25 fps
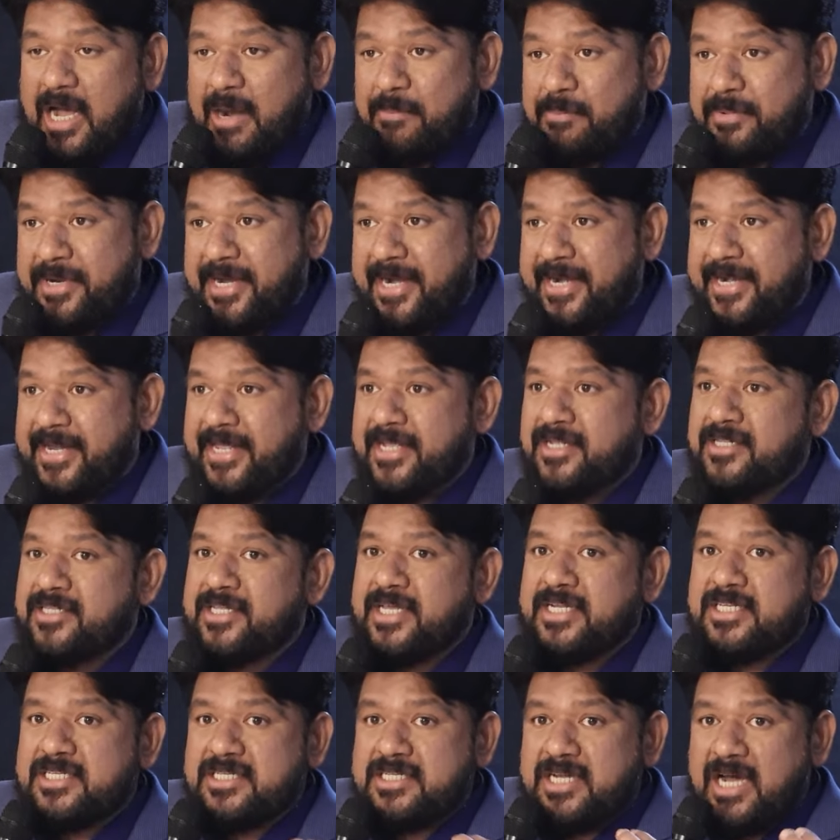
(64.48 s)
updating
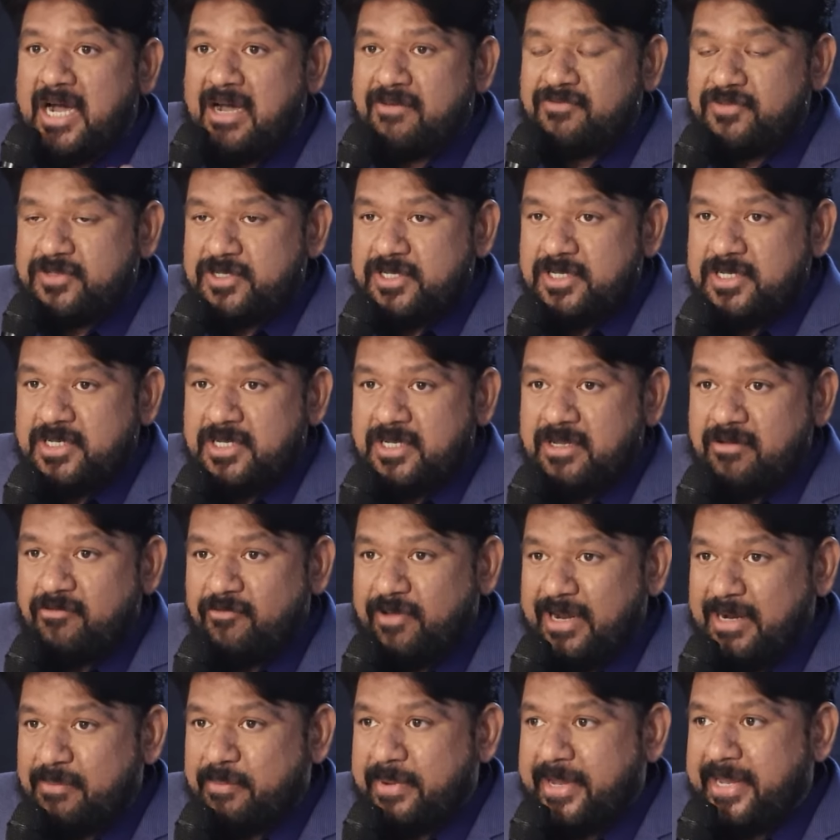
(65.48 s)
their staff's
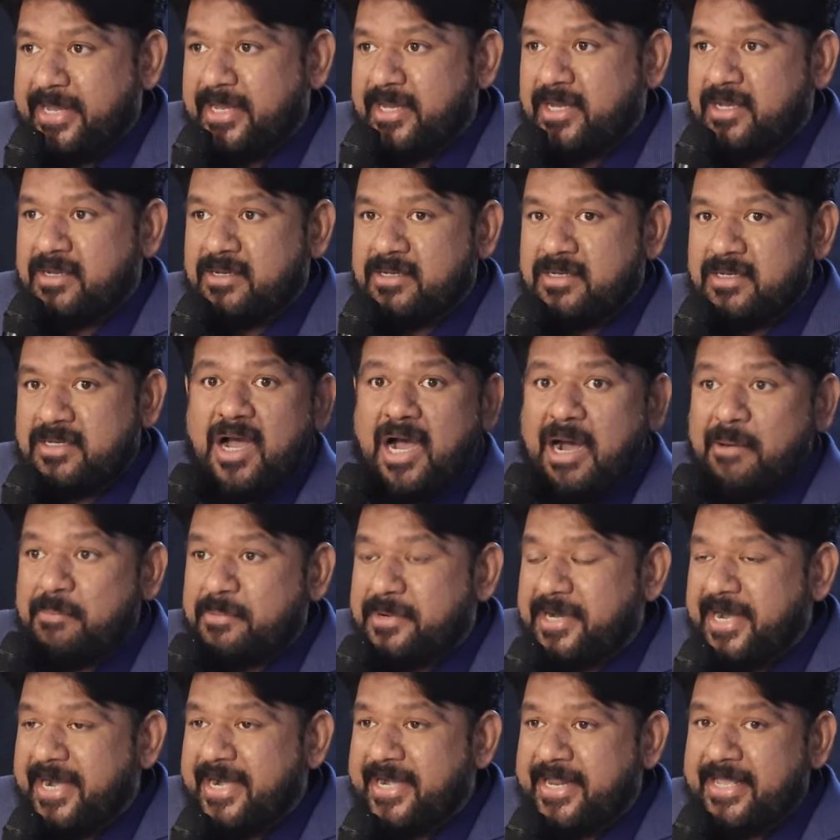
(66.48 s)
well-being,
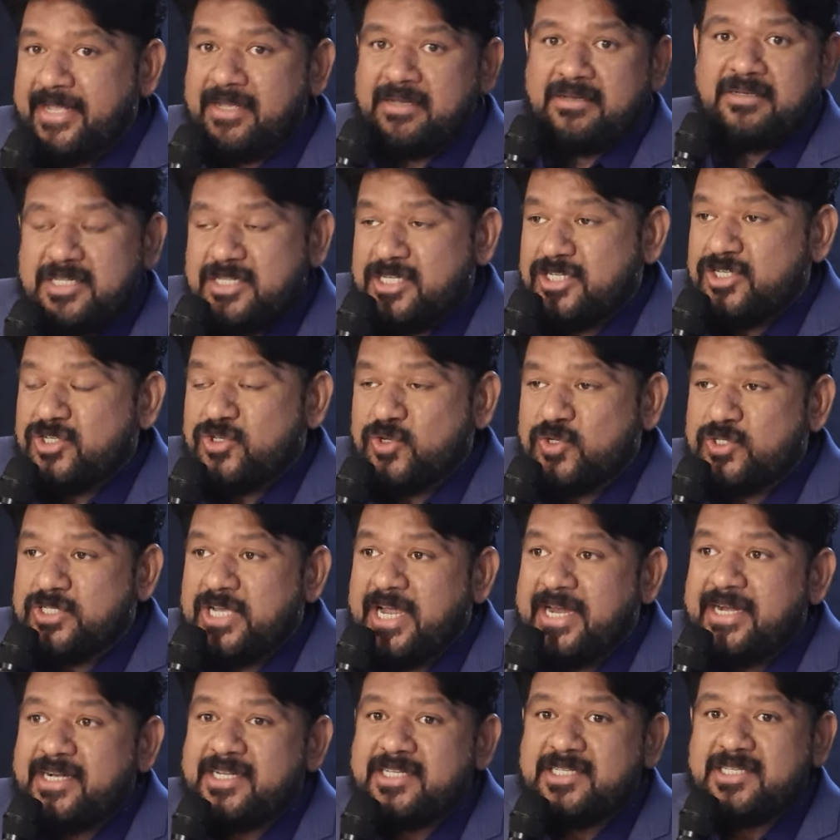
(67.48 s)
updating the
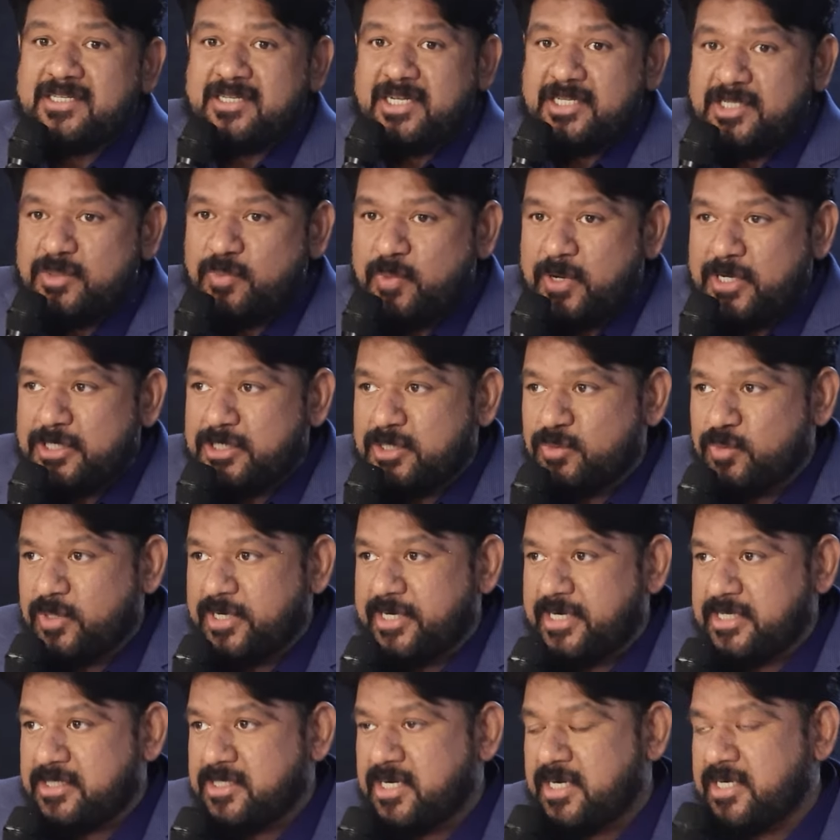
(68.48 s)
society's
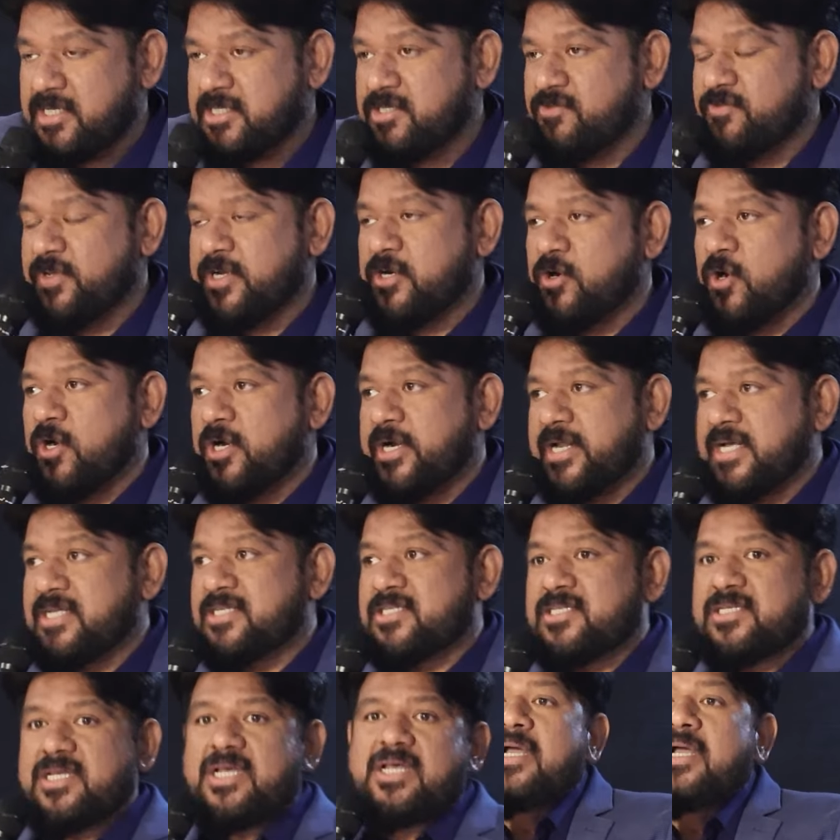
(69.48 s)
responsibility, that is we called as